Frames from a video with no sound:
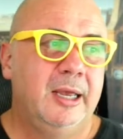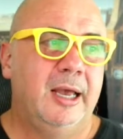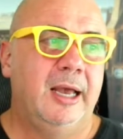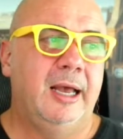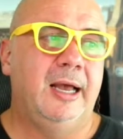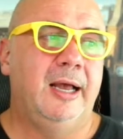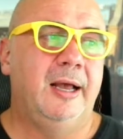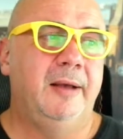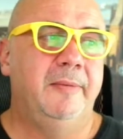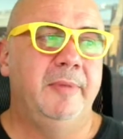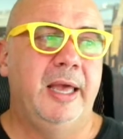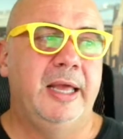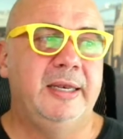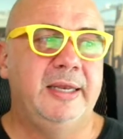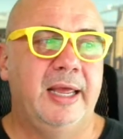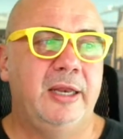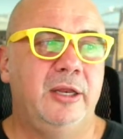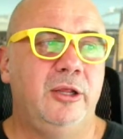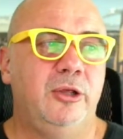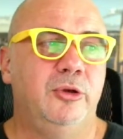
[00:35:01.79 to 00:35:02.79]
And
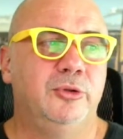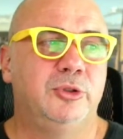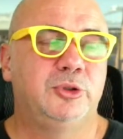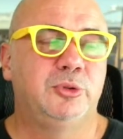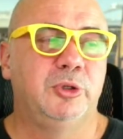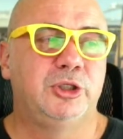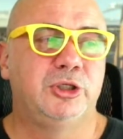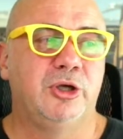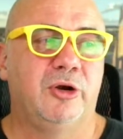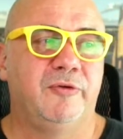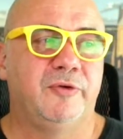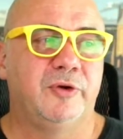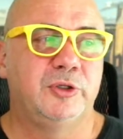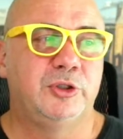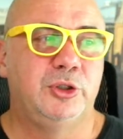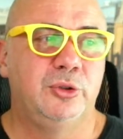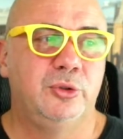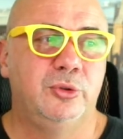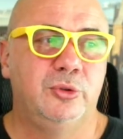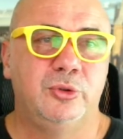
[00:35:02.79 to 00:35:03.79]
then you switch over
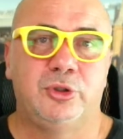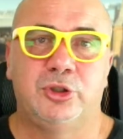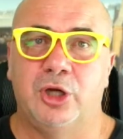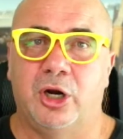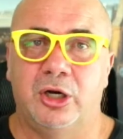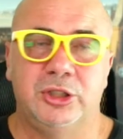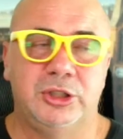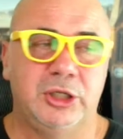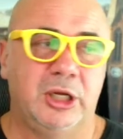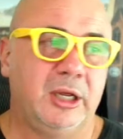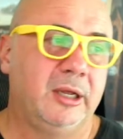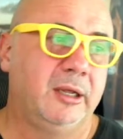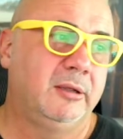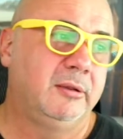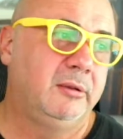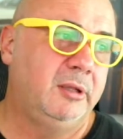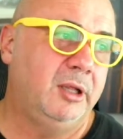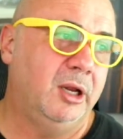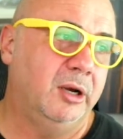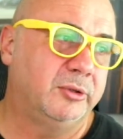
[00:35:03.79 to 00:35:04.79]
to
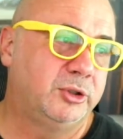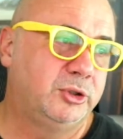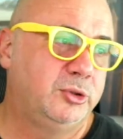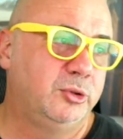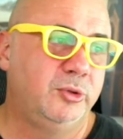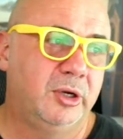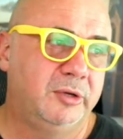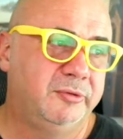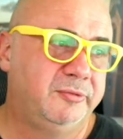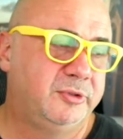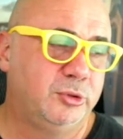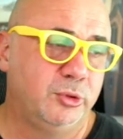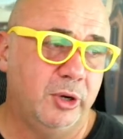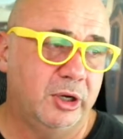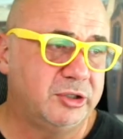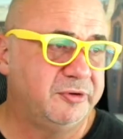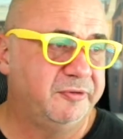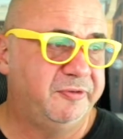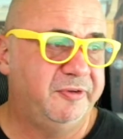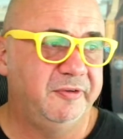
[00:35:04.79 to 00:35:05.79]
charging, you know,
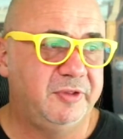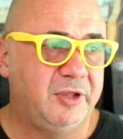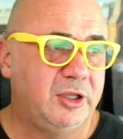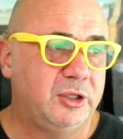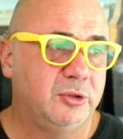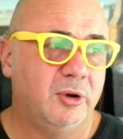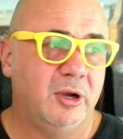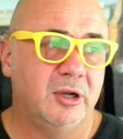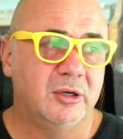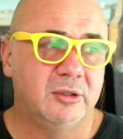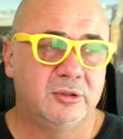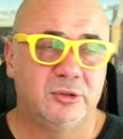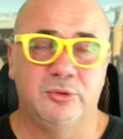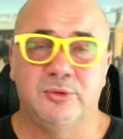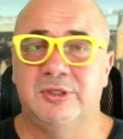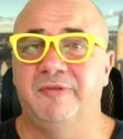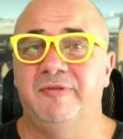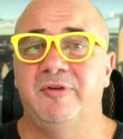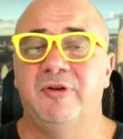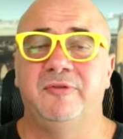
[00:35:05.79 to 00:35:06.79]
250 to
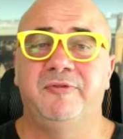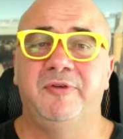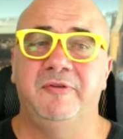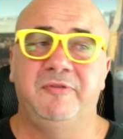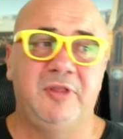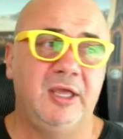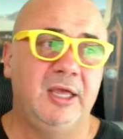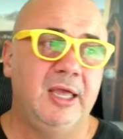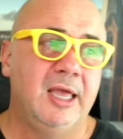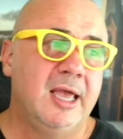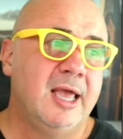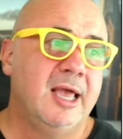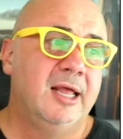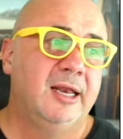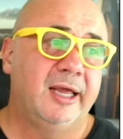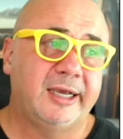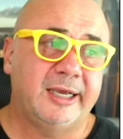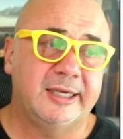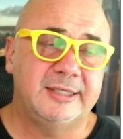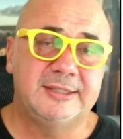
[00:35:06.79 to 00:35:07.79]
750.
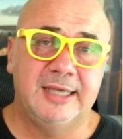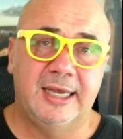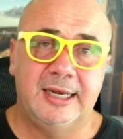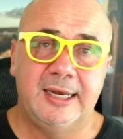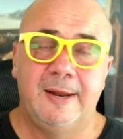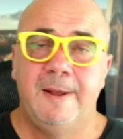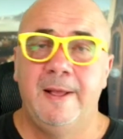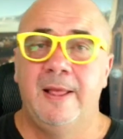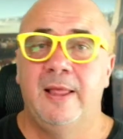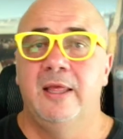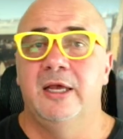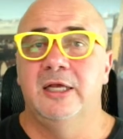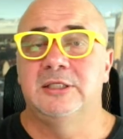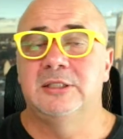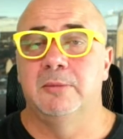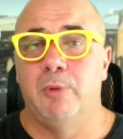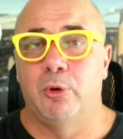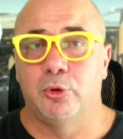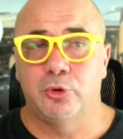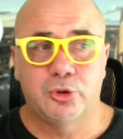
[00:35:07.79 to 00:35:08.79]
Like I said,
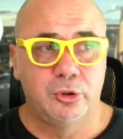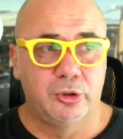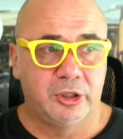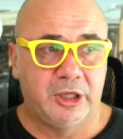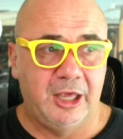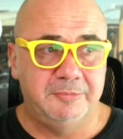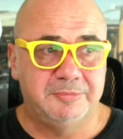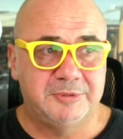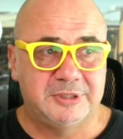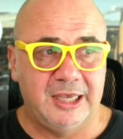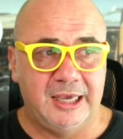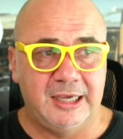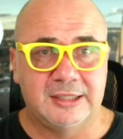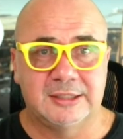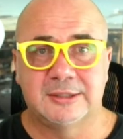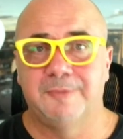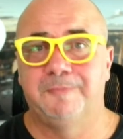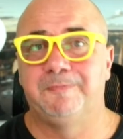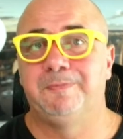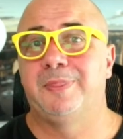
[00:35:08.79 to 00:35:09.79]
it's emotional
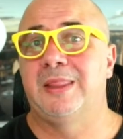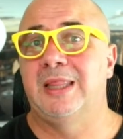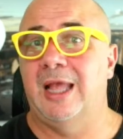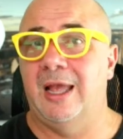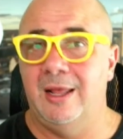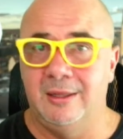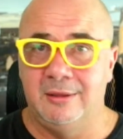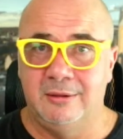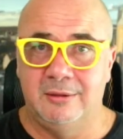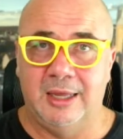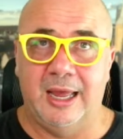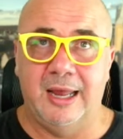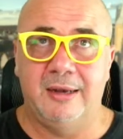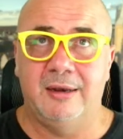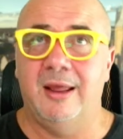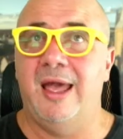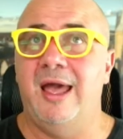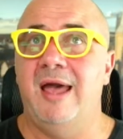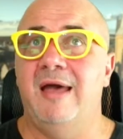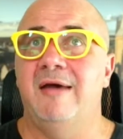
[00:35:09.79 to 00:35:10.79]
keepsakes
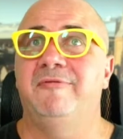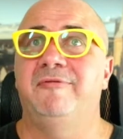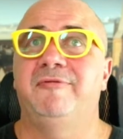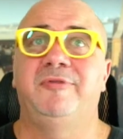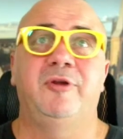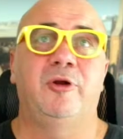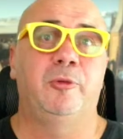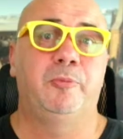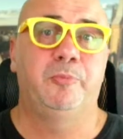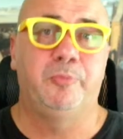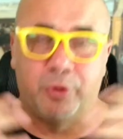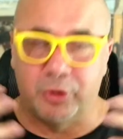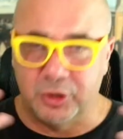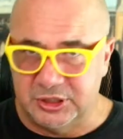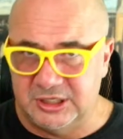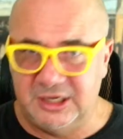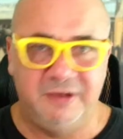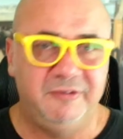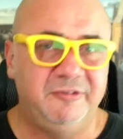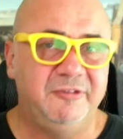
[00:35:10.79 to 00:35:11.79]
that have their
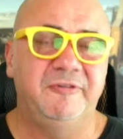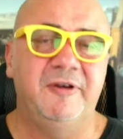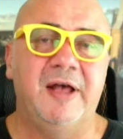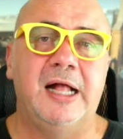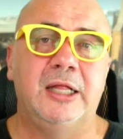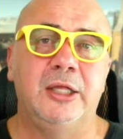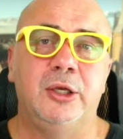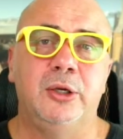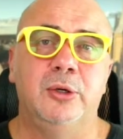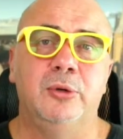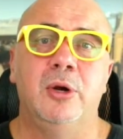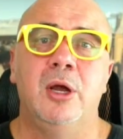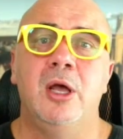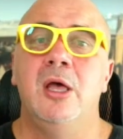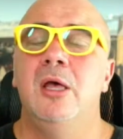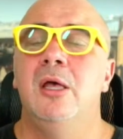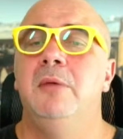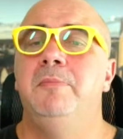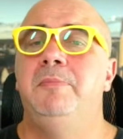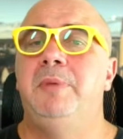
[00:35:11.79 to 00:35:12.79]
perceived value.
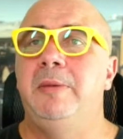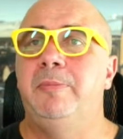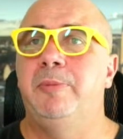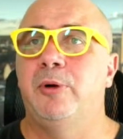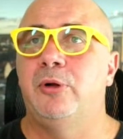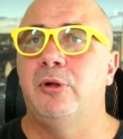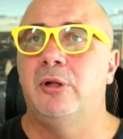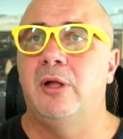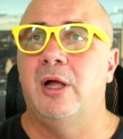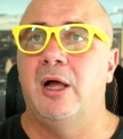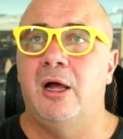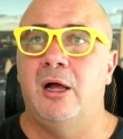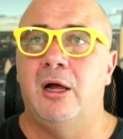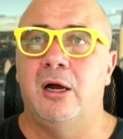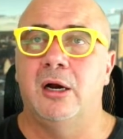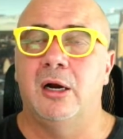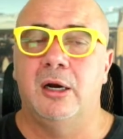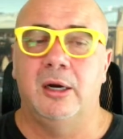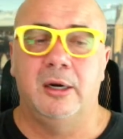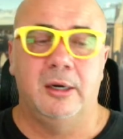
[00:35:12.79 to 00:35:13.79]
People
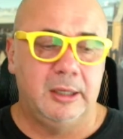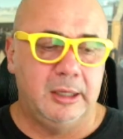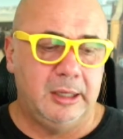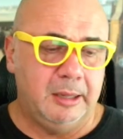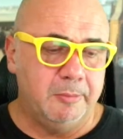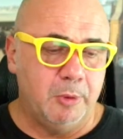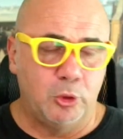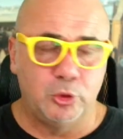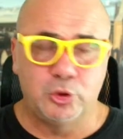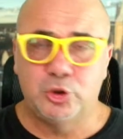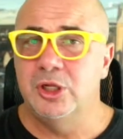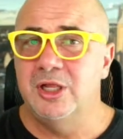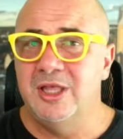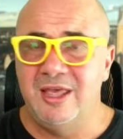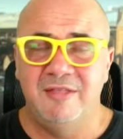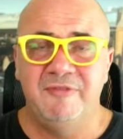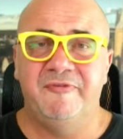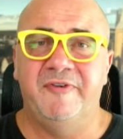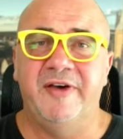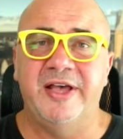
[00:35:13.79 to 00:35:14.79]
are
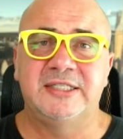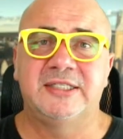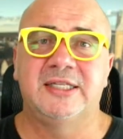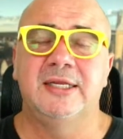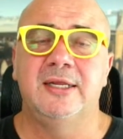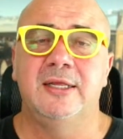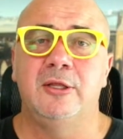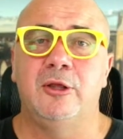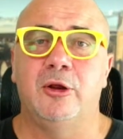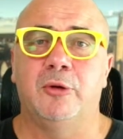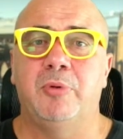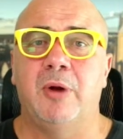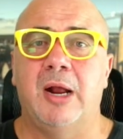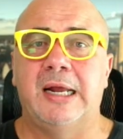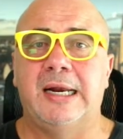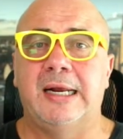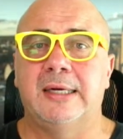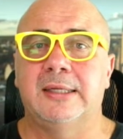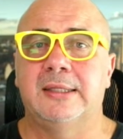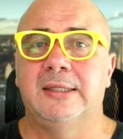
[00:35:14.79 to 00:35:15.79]
emotionally invested in your
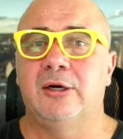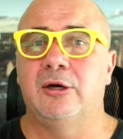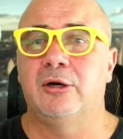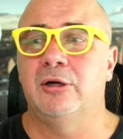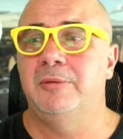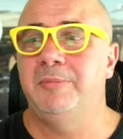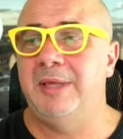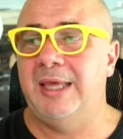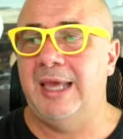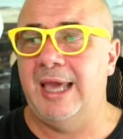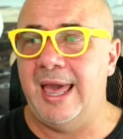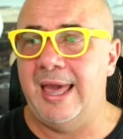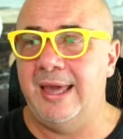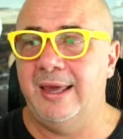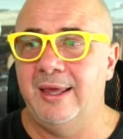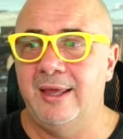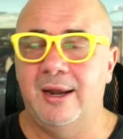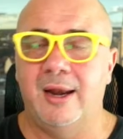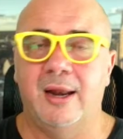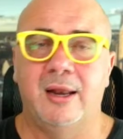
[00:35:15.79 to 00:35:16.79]
product. They're going to be
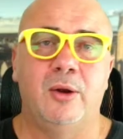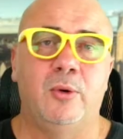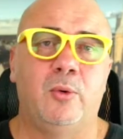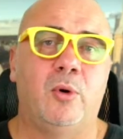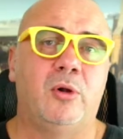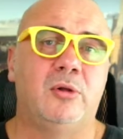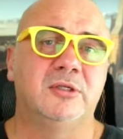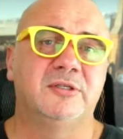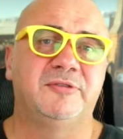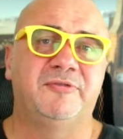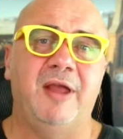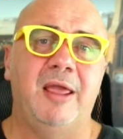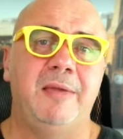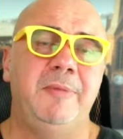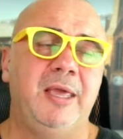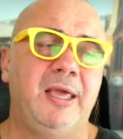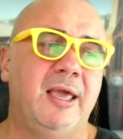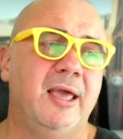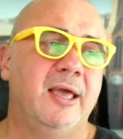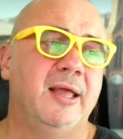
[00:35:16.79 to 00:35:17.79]
hanging it on the walls,
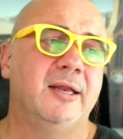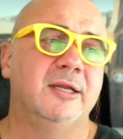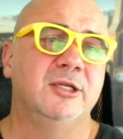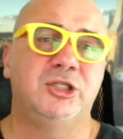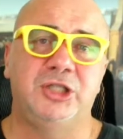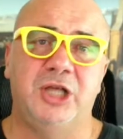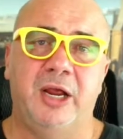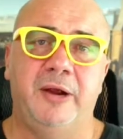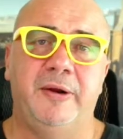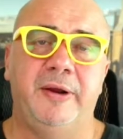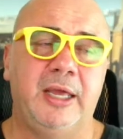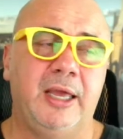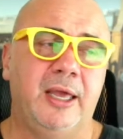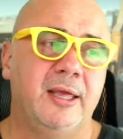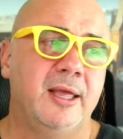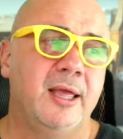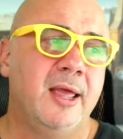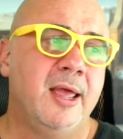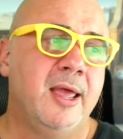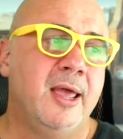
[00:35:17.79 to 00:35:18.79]
framing it, and sharing
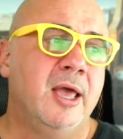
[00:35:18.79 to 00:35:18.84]
it.